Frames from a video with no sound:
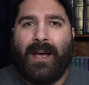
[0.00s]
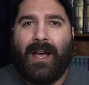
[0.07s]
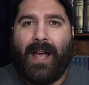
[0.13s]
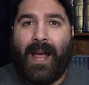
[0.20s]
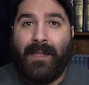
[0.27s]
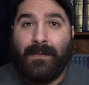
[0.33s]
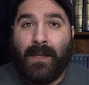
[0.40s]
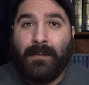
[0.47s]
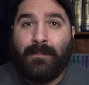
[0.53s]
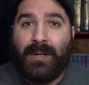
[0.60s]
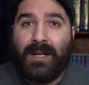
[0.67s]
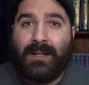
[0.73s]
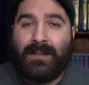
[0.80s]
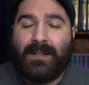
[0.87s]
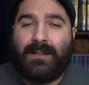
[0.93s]
and then
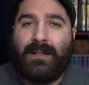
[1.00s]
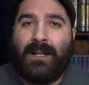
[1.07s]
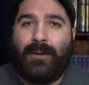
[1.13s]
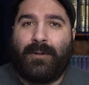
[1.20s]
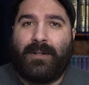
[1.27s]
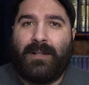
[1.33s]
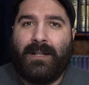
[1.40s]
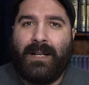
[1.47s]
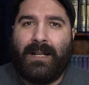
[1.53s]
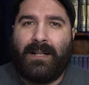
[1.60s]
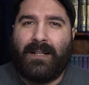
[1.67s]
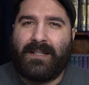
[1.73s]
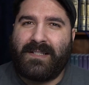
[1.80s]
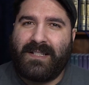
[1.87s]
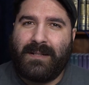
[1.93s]
being declared
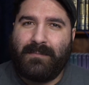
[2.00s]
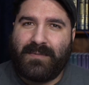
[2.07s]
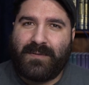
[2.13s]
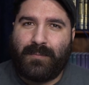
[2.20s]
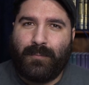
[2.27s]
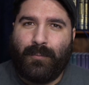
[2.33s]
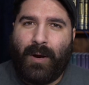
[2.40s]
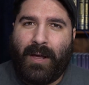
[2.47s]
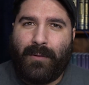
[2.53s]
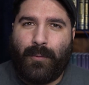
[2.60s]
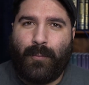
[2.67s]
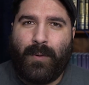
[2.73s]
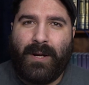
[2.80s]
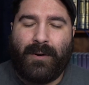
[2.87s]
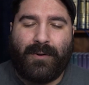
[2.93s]
clean. It seems
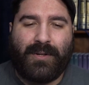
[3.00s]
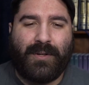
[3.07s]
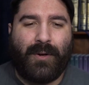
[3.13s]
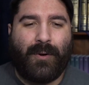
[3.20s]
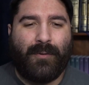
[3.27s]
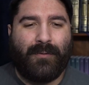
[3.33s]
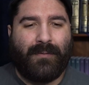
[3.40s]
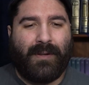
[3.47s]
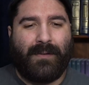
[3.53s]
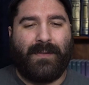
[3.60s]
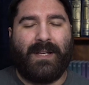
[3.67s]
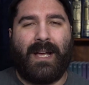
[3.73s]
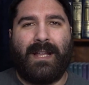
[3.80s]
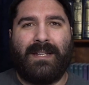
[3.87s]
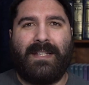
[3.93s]
rather weird,
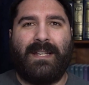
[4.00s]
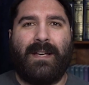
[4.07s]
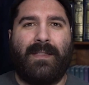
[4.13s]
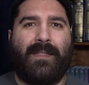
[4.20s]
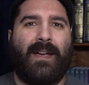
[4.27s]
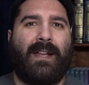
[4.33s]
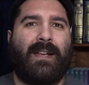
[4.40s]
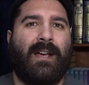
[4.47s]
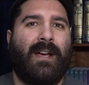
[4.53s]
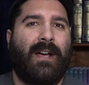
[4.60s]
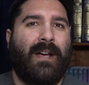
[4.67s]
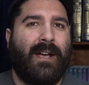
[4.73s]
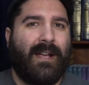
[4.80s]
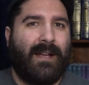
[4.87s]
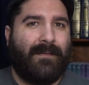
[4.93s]
the idea that
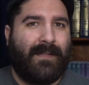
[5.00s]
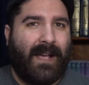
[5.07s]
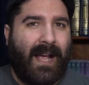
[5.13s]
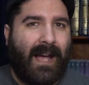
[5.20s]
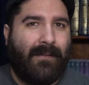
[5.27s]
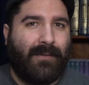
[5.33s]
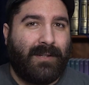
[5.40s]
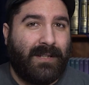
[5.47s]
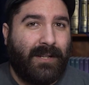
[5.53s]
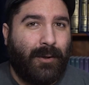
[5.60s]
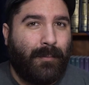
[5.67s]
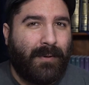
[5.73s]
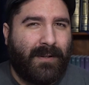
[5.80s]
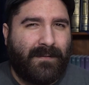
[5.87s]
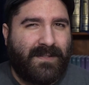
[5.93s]
if they have a
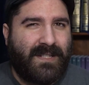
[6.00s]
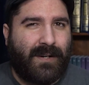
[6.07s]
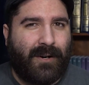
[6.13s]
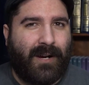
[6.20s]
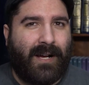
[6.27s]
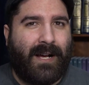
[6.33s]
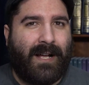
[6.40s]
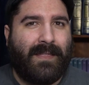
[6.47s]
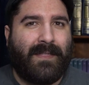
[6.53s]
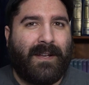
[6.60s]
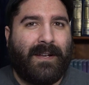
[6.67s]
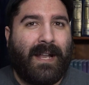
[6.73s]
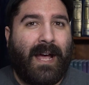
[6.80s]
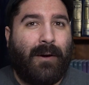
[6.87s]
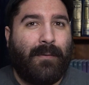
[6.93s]
little bit of tzara'at,
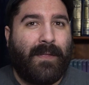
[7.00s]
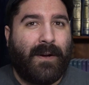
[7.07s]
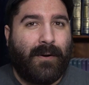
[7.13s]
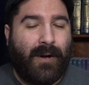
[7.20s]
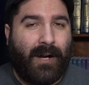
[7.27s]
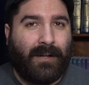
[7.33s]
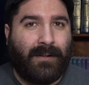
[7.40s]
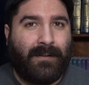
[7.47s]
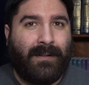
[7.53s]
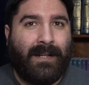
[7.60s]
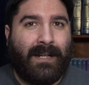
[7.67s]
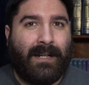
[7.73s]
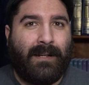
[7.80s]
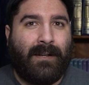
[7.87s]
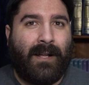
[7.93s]
then now they're
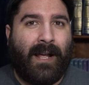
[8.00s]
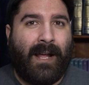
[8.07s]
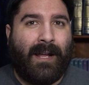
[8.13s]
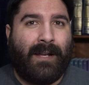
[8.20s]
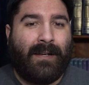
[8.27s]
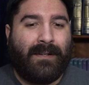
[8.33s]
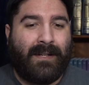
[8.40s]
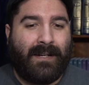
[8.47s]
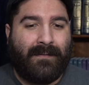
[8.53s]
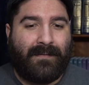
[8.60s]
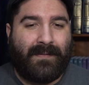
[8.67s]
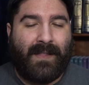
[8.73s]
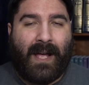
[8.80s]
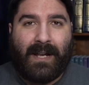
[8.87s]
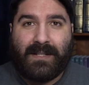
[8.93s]
unclean, and
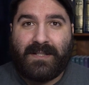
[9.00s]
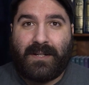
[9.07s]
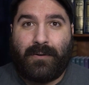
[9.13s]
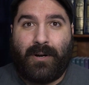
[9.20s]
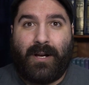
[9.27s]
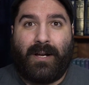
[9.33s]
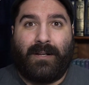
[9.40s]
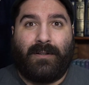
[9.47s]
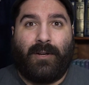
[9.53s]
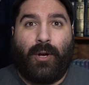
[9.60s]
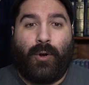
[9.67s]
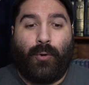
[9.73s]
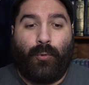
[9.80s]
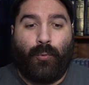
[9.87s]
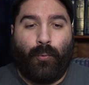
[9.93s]
if that tzara'at
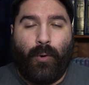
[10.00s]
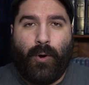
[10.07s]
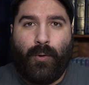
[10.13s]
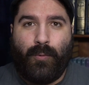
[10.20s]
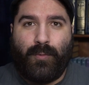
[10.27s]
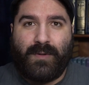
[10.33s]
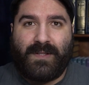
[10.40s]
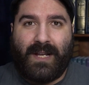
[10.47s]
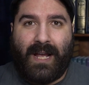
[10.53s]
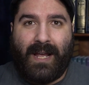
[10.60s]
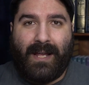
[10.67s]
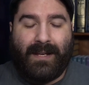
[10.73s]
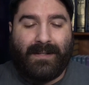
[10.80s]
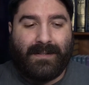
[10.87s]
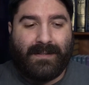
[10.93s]
grows
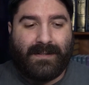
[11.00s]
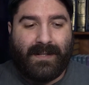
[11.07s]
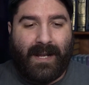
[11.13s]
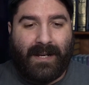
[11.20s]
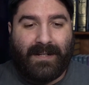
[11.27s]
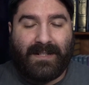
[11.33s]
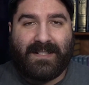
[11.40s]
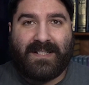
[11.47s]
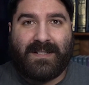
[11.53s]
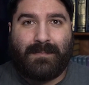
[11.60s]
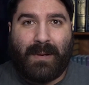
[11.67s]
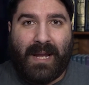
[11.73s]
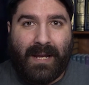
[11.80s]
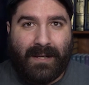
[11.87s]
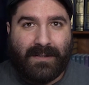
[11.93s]
and
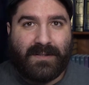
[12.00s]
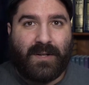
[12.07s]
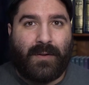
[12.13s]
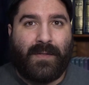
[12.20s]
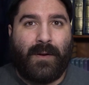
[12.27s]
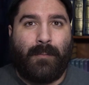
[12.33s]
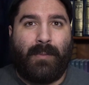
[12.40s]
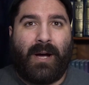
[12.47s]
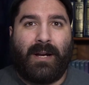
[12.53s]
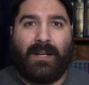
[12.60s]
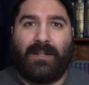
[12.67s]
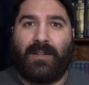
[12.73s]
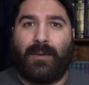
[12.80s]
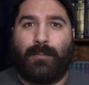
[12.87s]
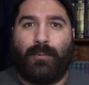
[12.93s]
expands on their
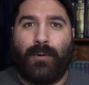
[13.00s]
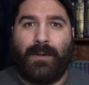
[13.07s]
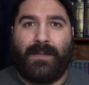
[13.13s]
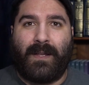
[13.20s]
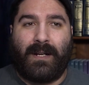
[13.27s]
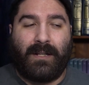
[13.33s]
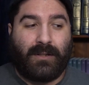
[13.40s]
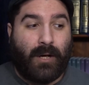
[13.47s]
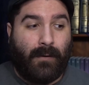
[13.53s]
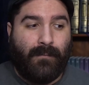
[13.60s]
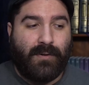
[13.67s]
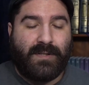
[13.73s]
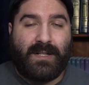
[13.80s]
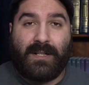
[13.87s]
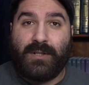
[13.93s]
body to the point that it
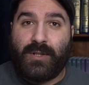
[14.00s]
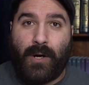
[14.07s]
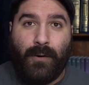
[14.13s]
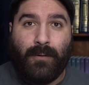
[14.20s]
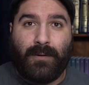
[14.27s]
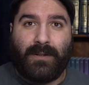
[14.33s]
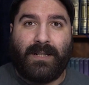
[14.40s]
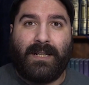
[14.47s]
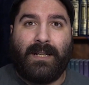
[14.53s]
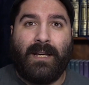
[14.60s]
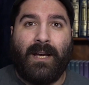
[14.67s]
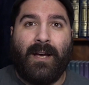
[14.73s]
covers it totally,